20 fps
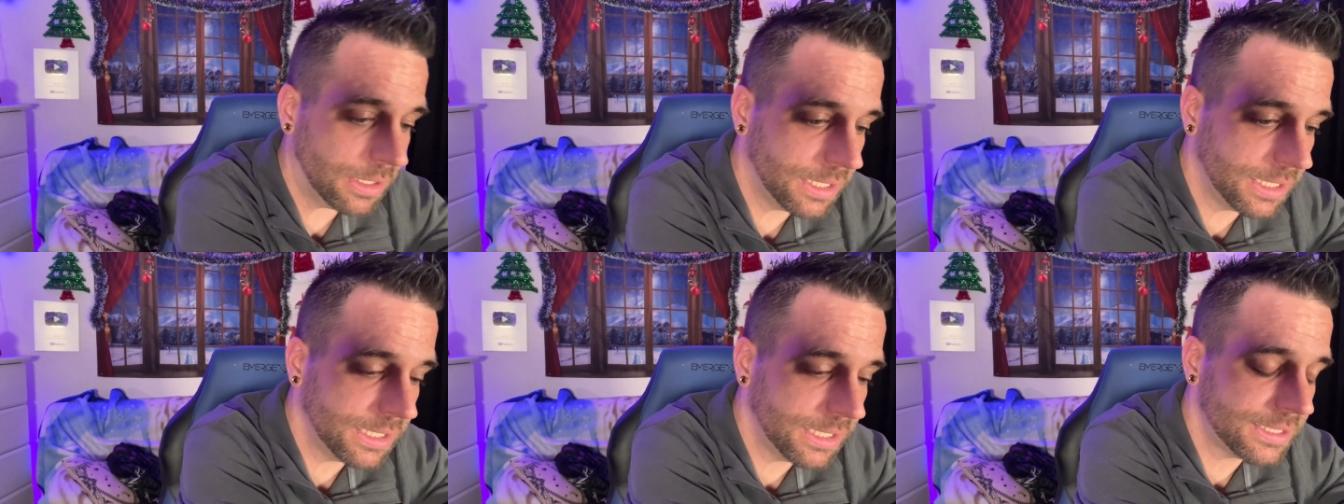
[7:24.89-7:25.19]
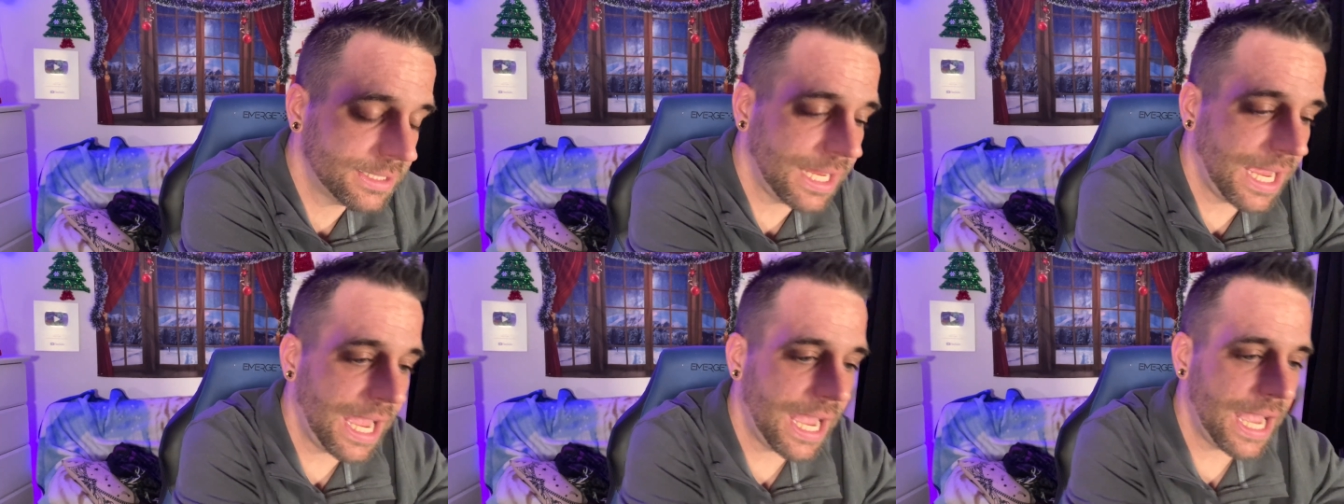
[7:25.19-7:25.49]

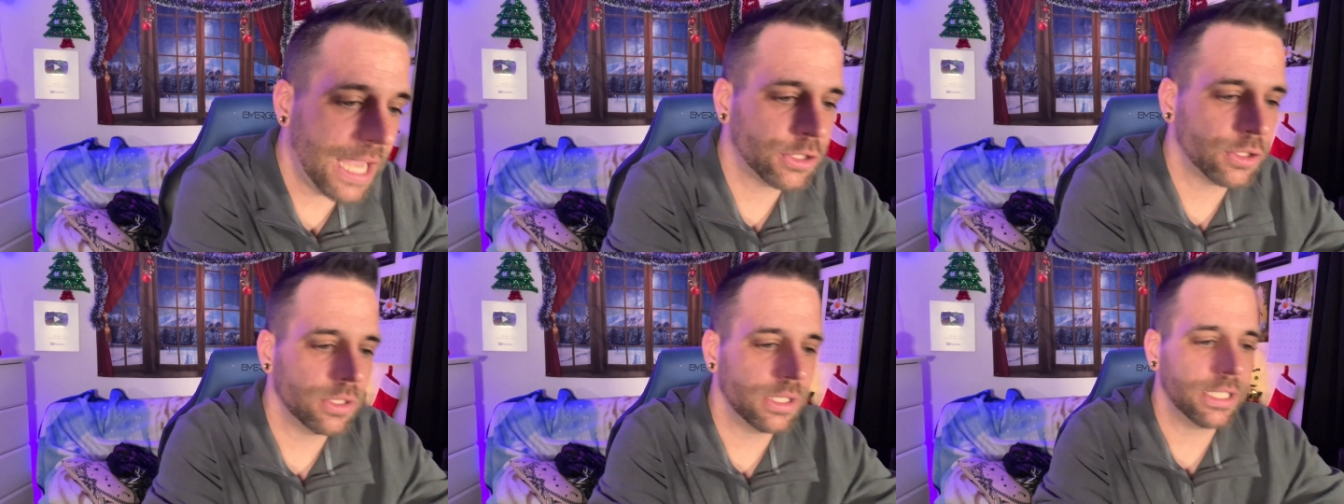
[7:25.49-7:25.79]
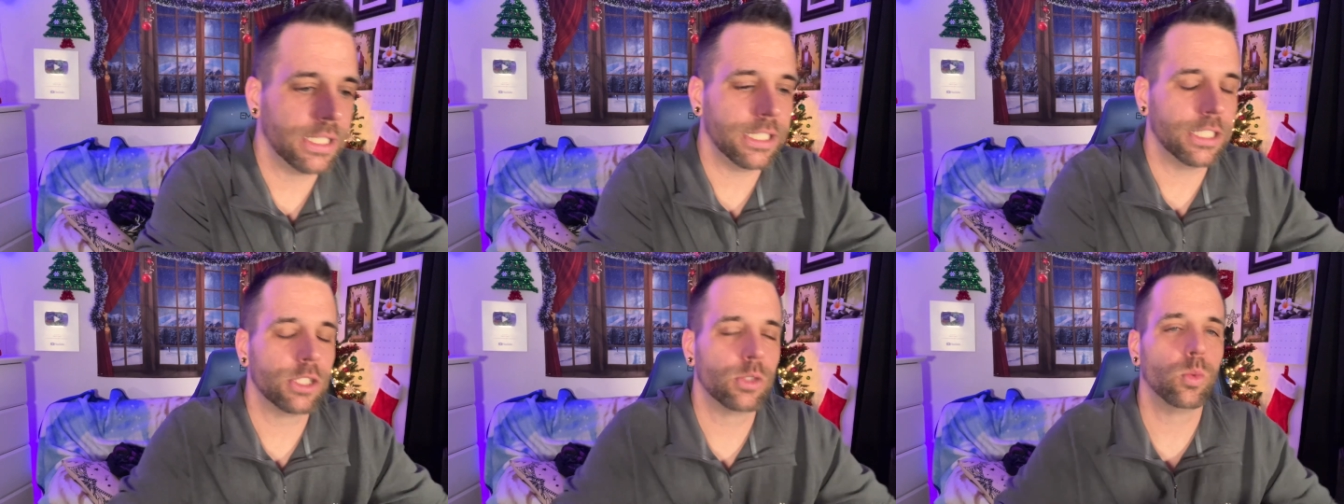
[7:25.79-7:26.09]
This
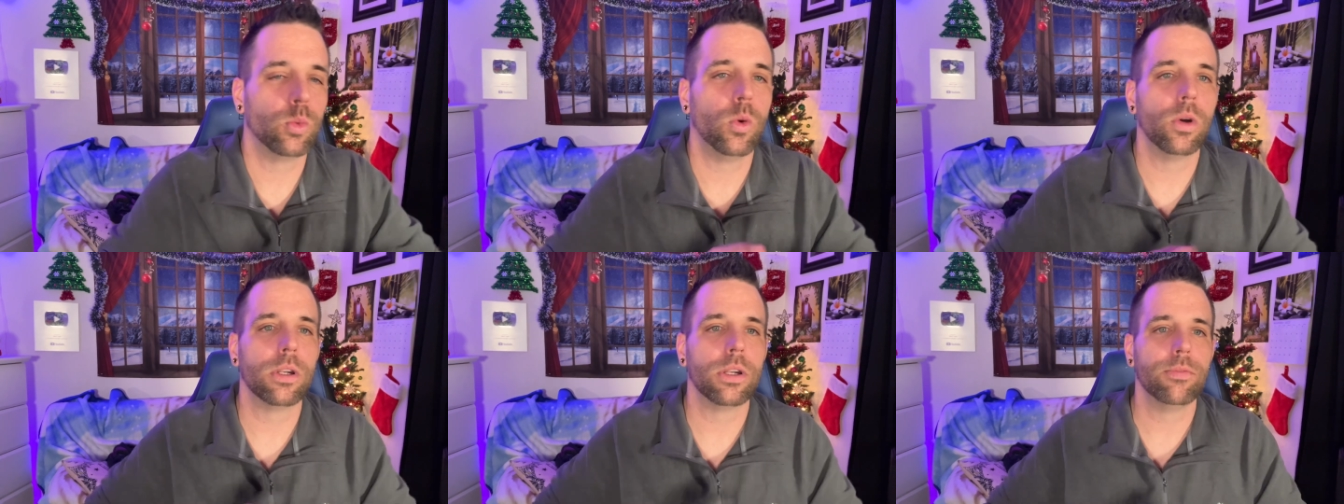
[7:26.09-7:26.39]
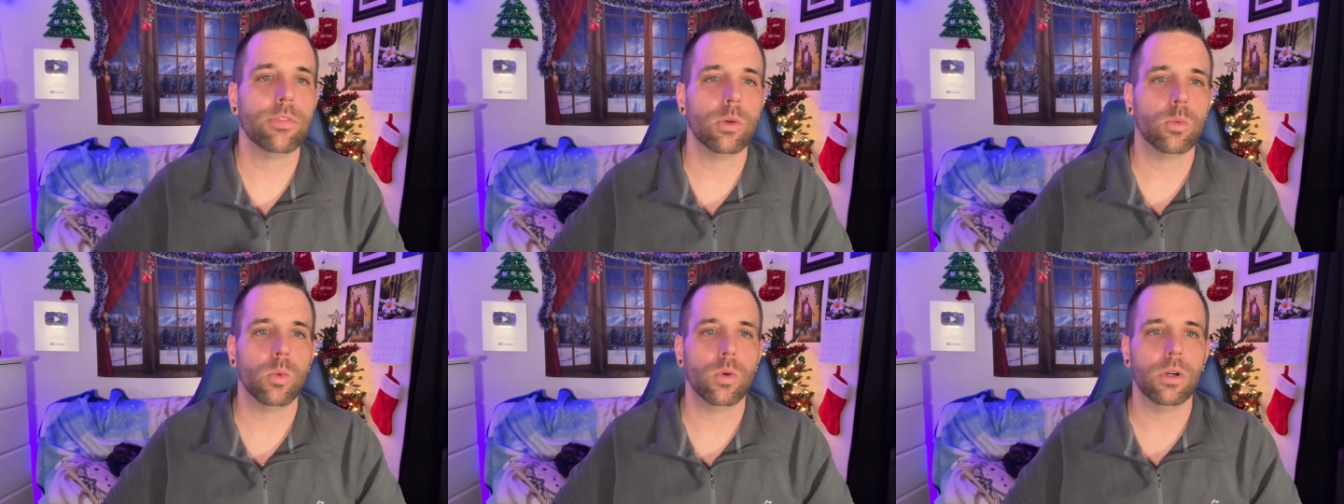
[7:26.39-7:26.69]
actually is one
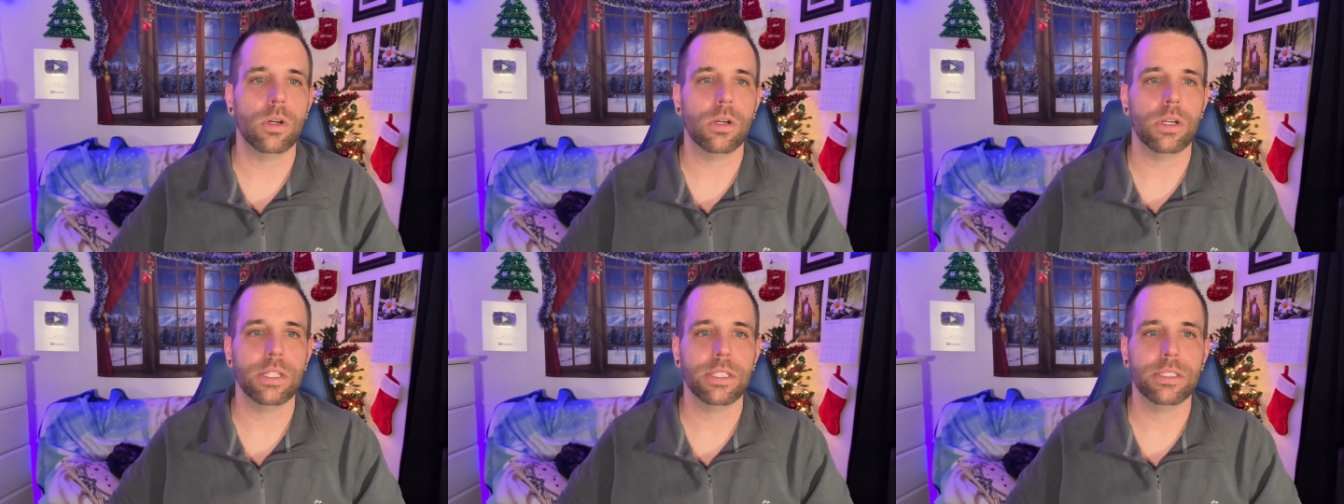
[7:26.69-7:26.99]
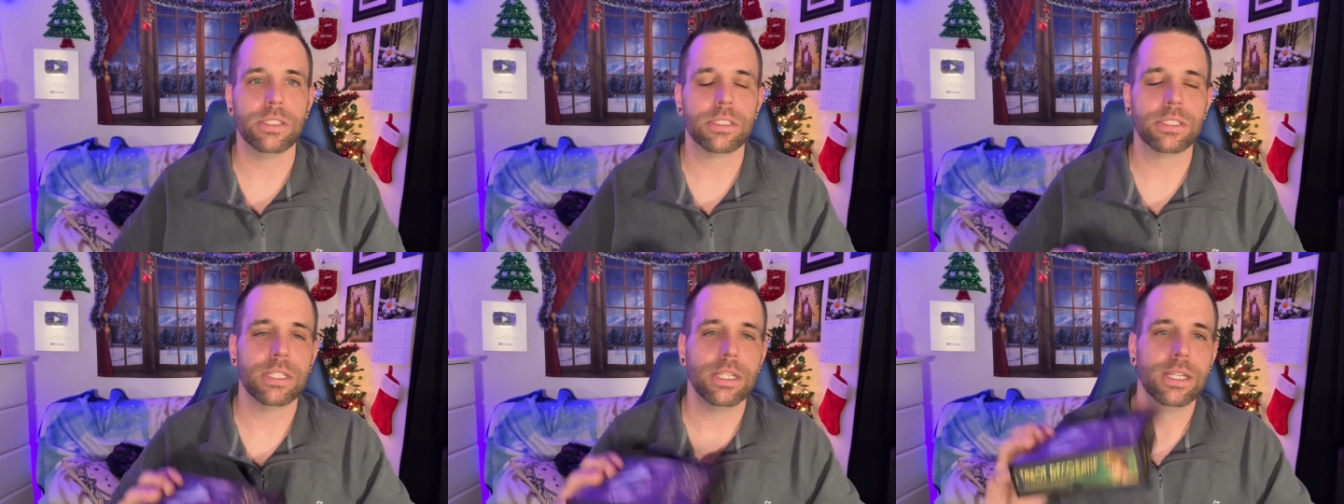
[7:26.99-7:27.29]
of the
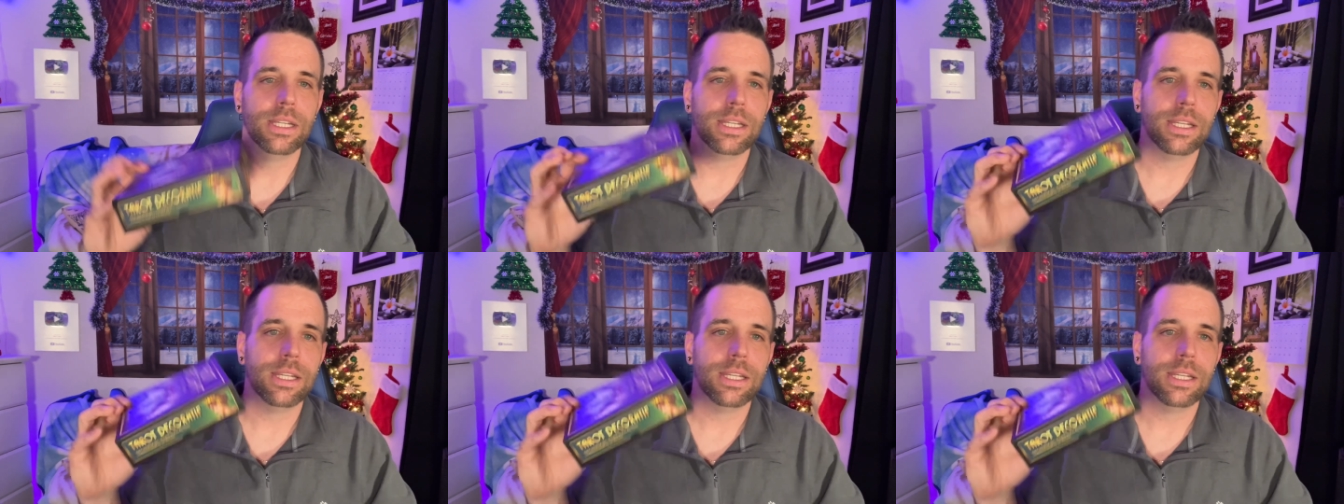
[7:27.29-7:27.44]
ones